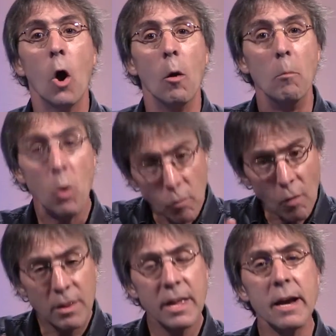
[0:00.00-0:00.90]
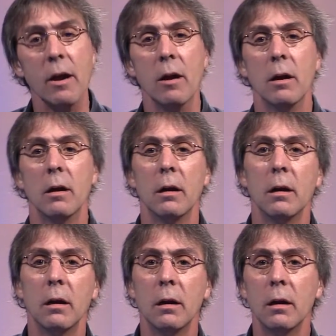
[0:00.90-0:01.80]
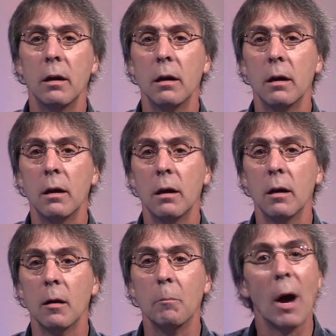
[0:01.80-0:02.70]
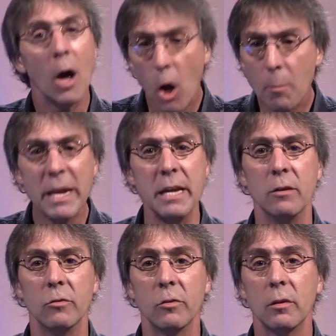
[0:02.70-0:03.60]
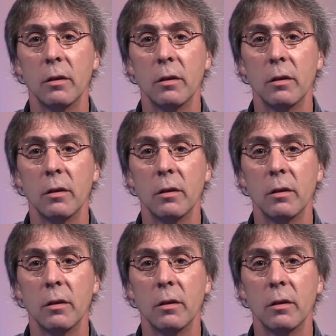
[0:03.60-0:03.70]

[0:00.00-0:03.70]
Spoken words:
Move over there. By all means.